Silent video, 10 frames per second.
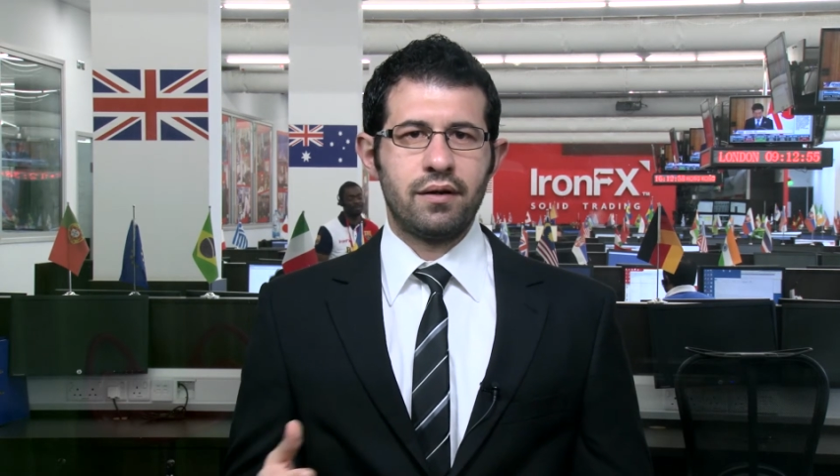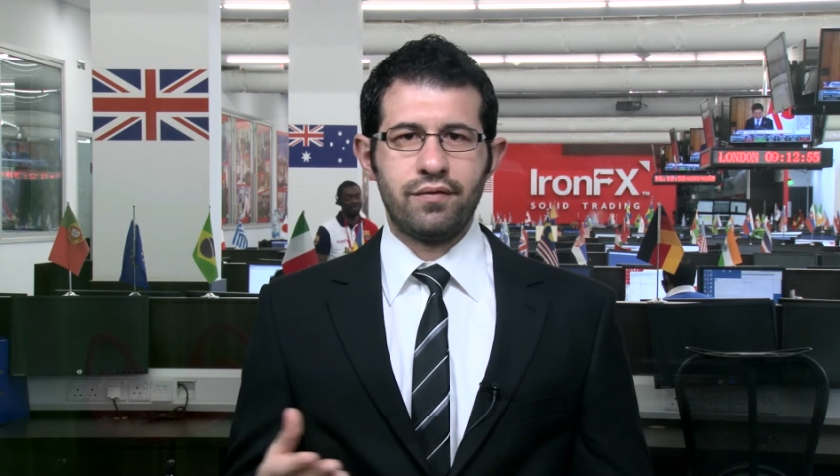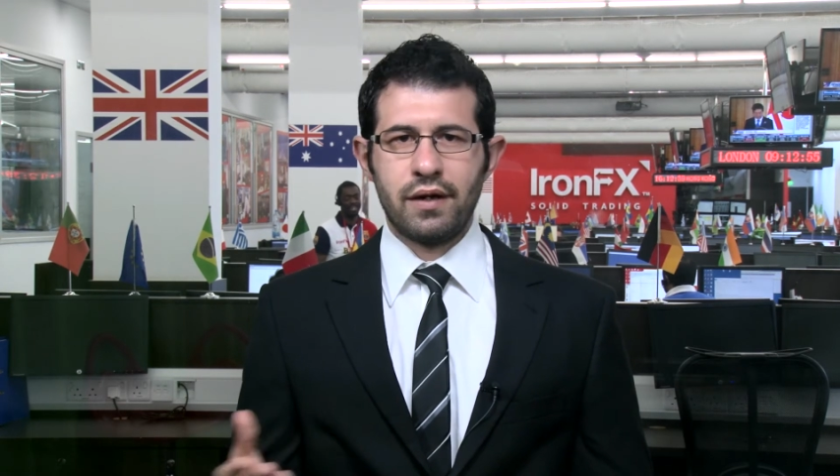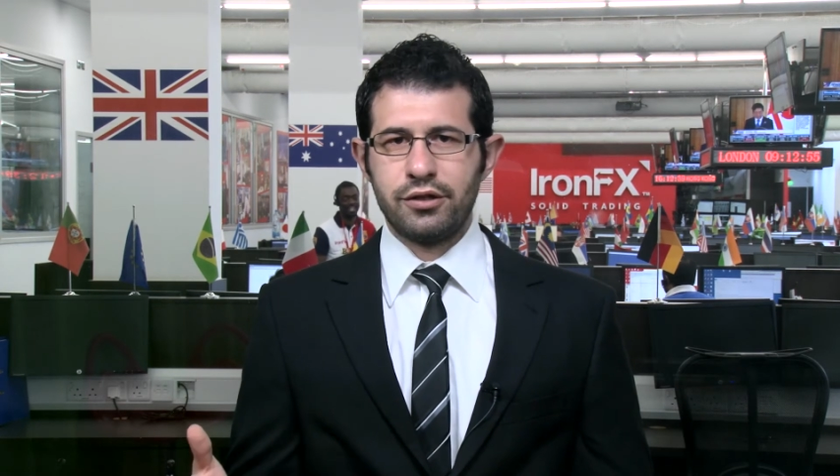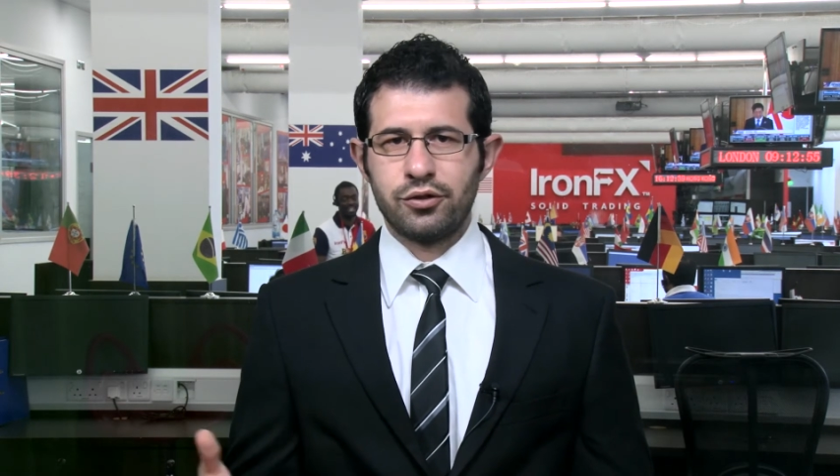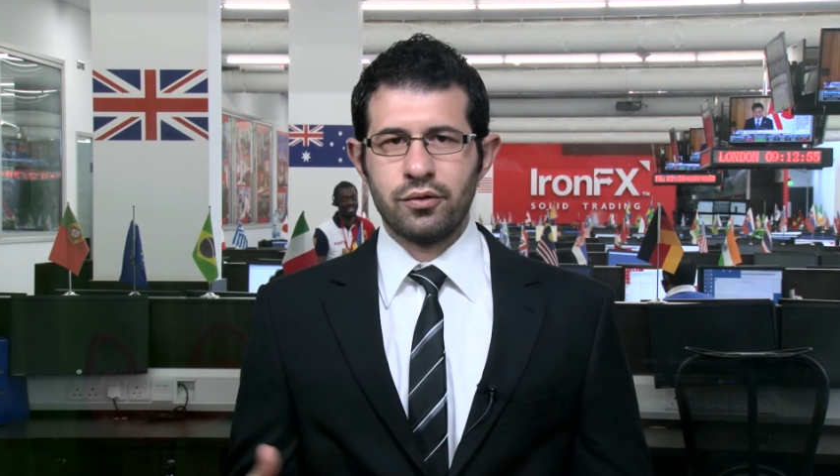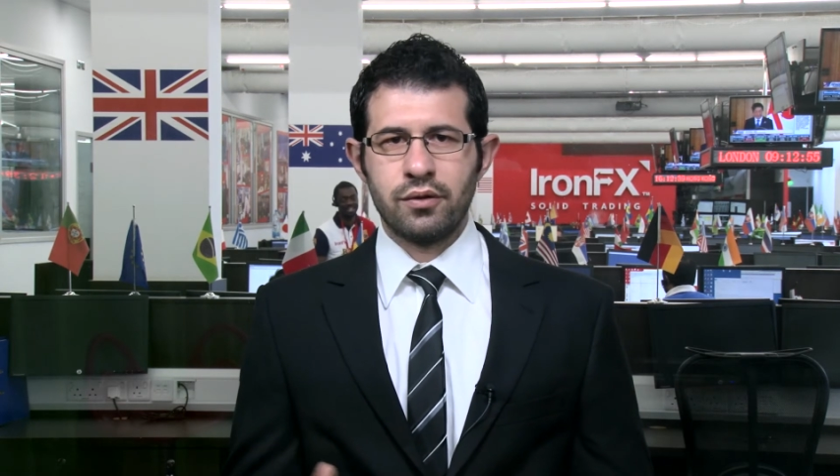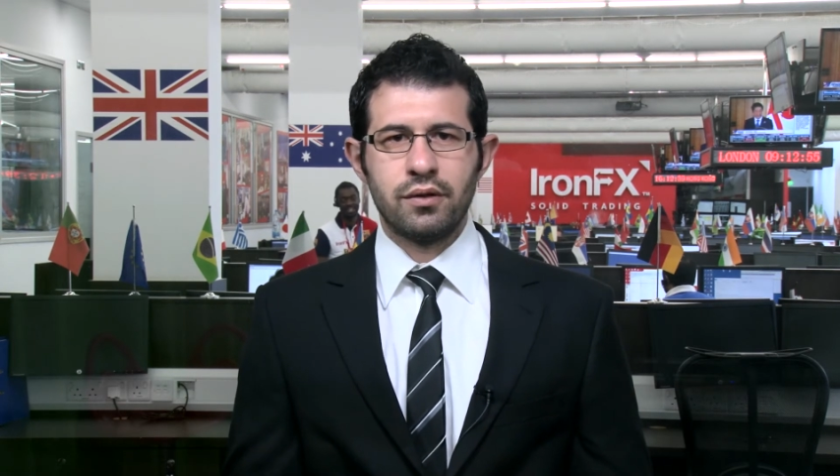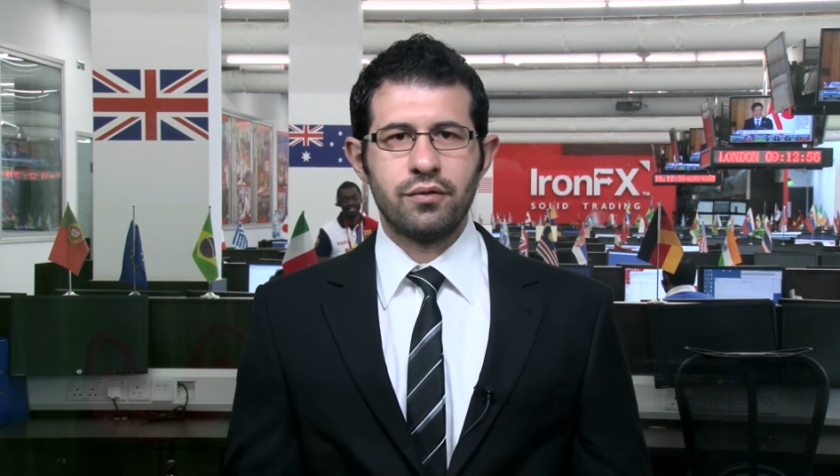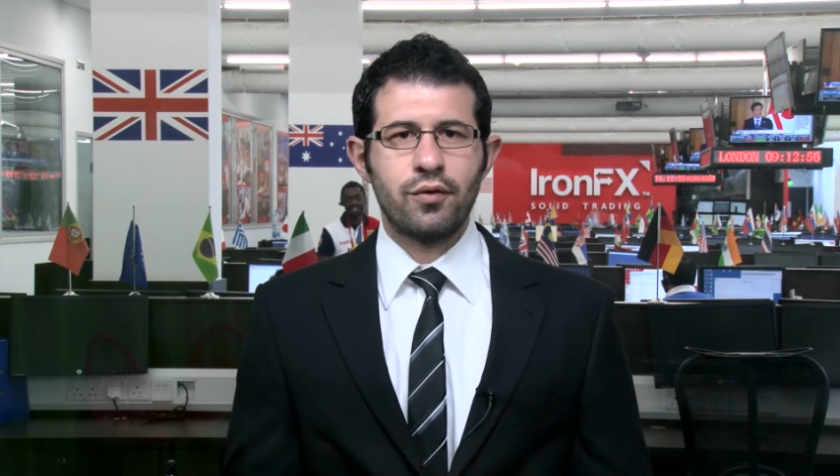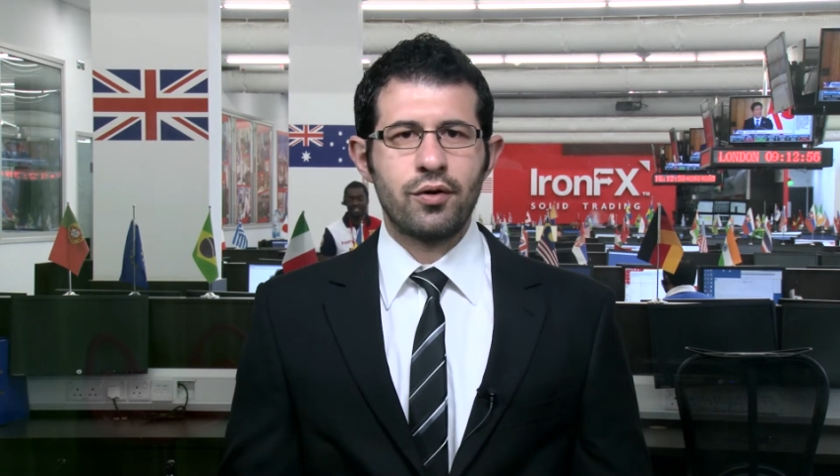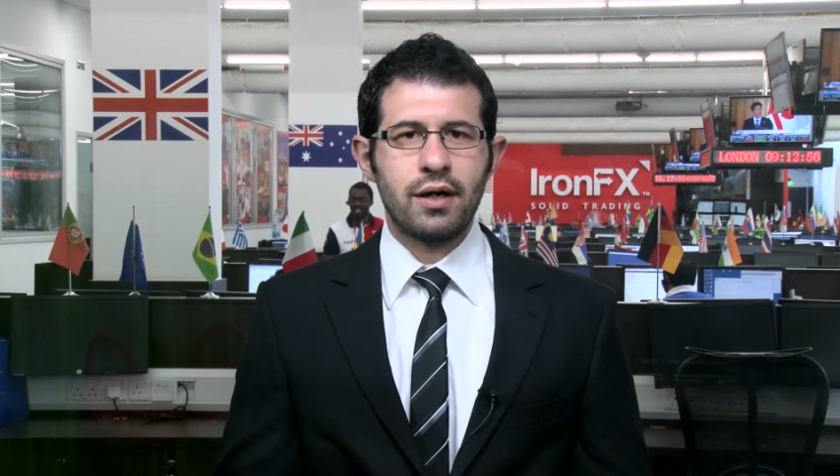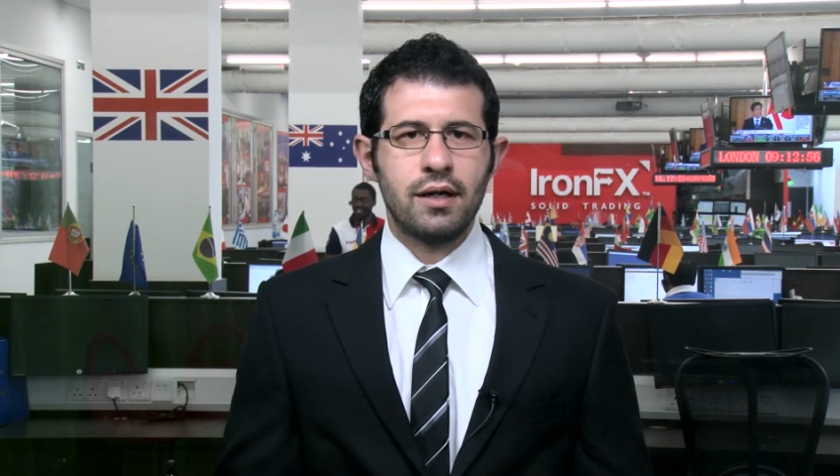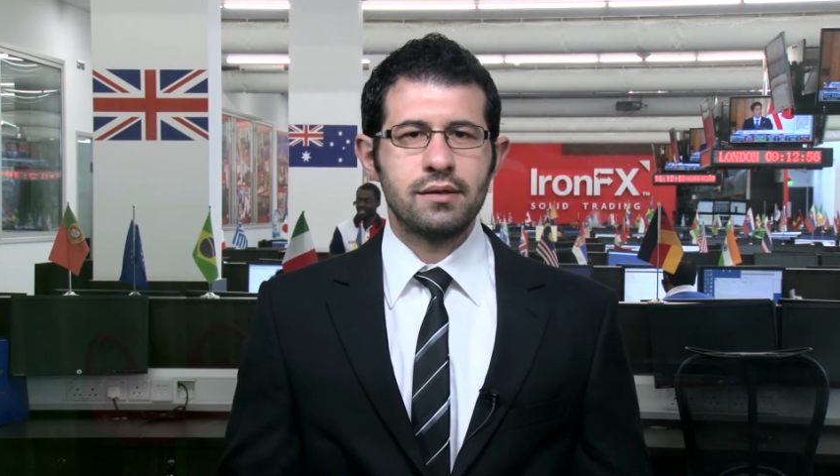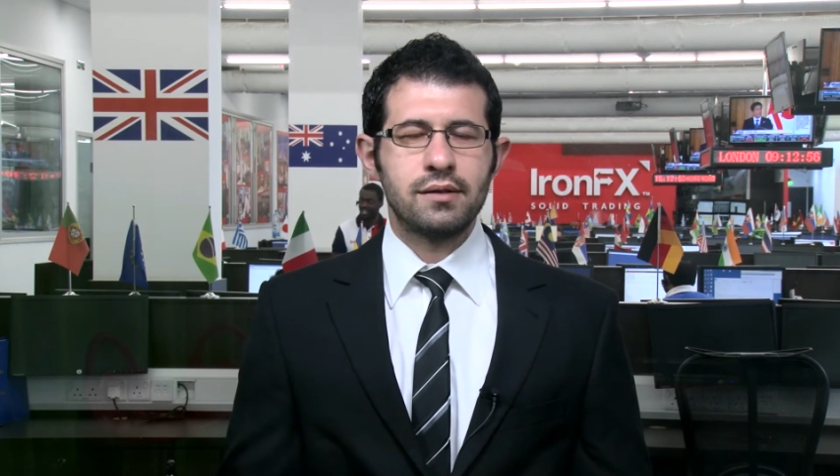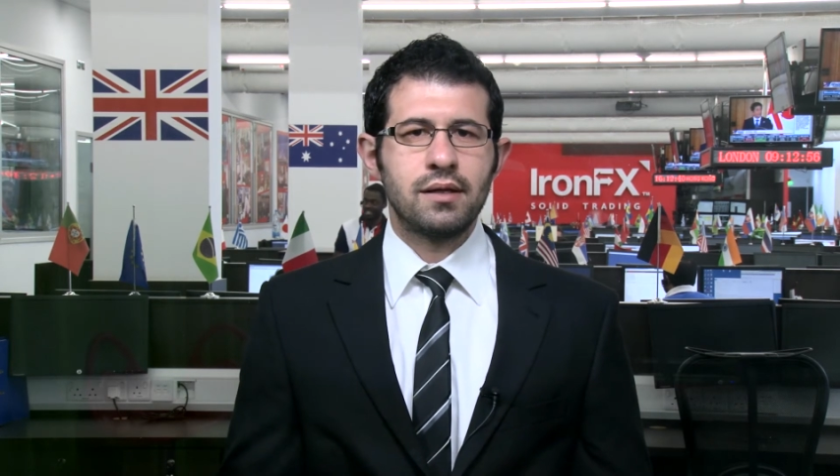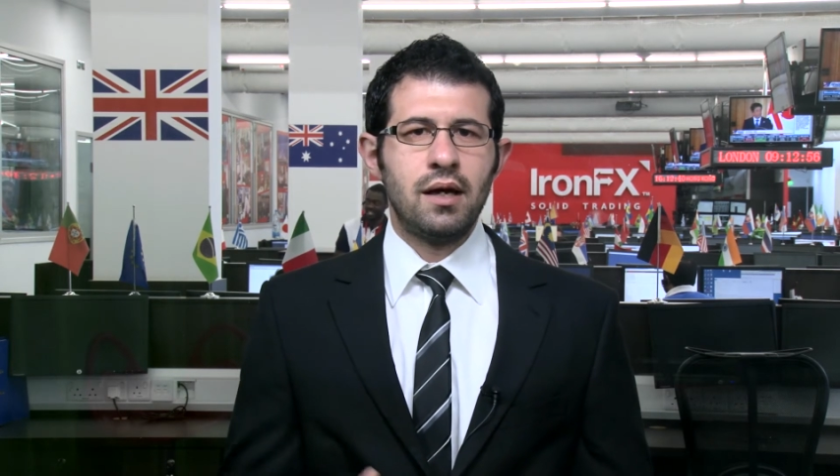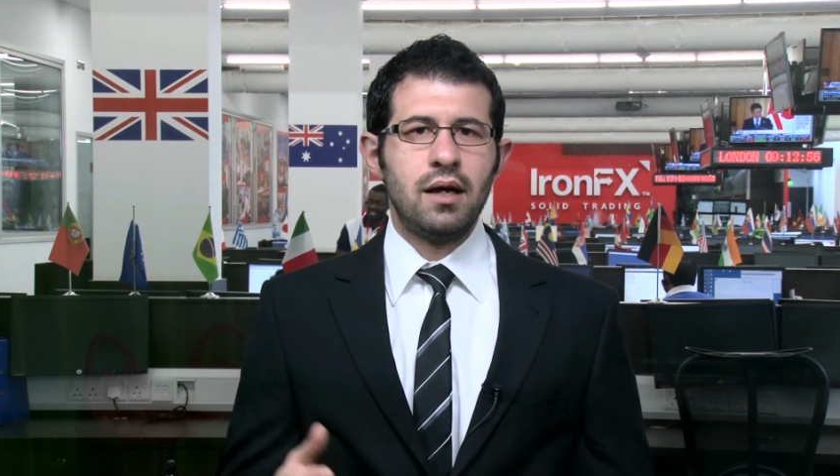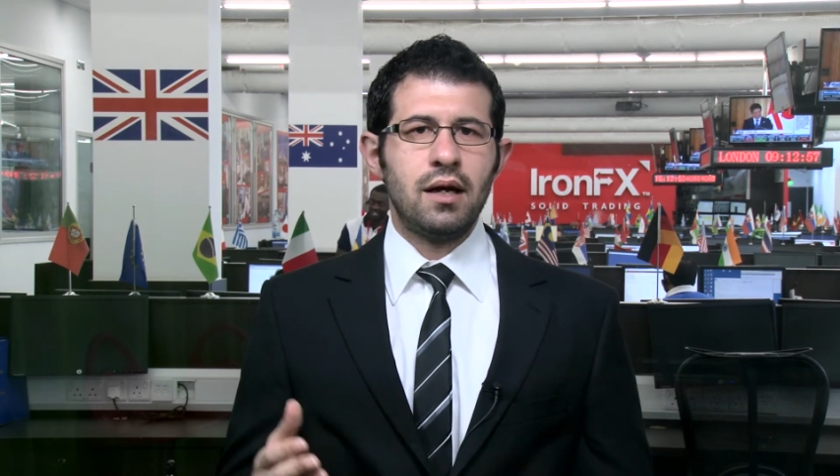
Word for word: inflation uh, forecasts